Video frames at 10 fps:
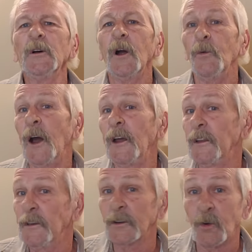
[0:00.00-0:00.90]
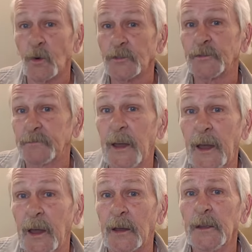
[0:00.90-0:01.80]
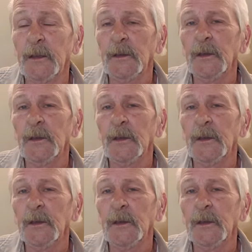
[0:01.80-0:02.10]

a right he, of course, had,